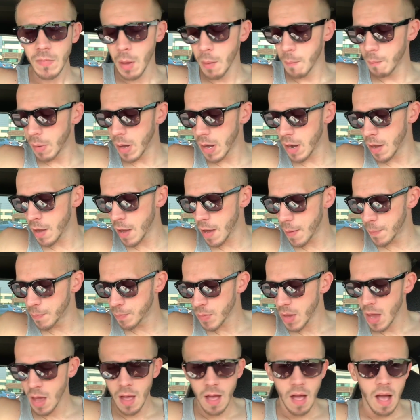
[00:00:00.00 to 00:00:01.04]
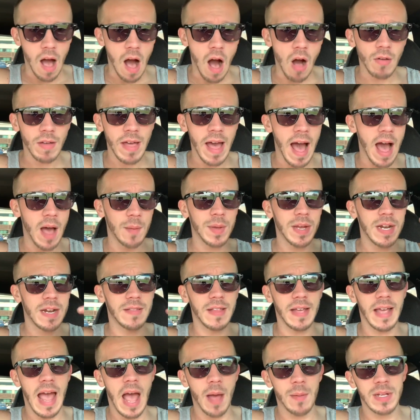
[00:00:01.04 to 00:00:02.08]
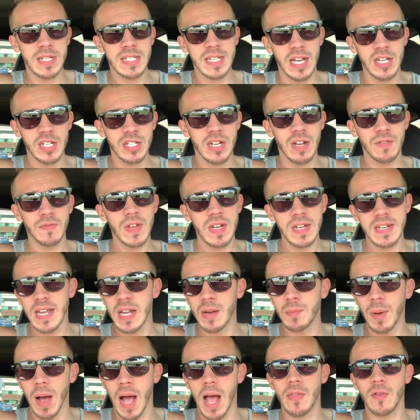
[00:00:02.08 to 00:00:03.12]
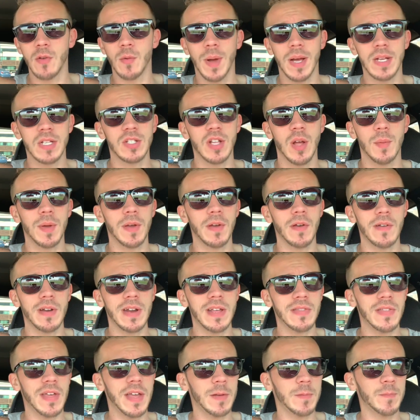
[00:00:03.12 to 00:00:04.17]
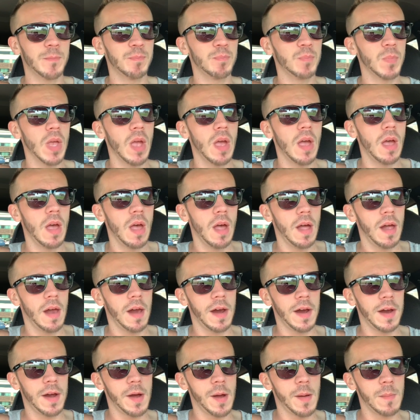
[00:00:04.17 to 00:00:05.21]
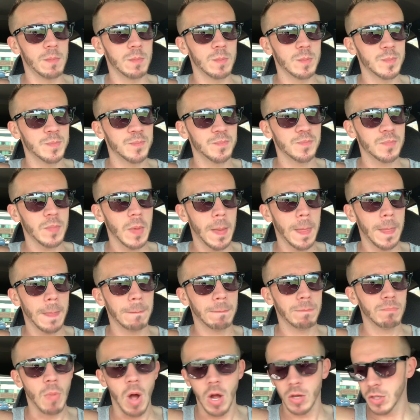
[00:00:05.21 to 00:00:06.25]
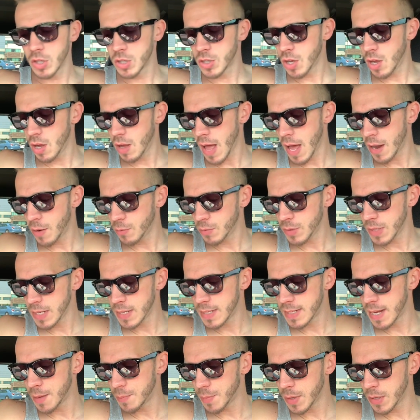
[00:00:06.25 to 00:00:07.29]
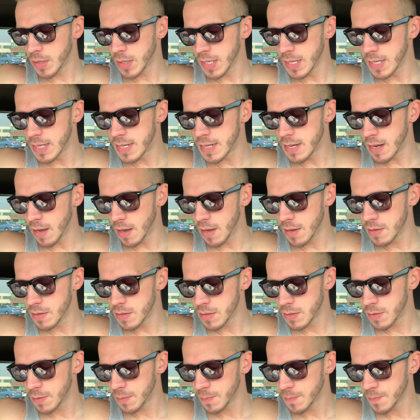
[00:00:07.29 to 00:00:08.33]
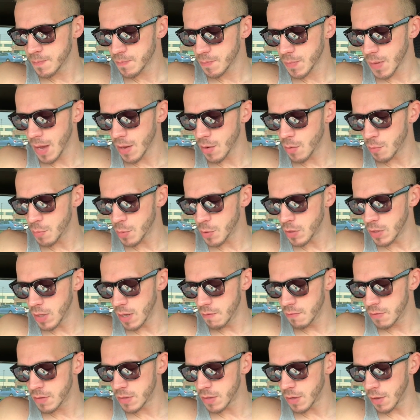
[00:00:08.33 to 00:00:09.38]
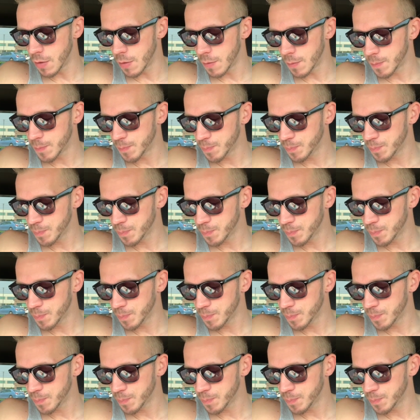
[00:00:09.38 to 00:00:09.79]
but I'll comment in the comment section if it did bother my stomach or anything. Maltitol, I don't think typically does. I don't believe so.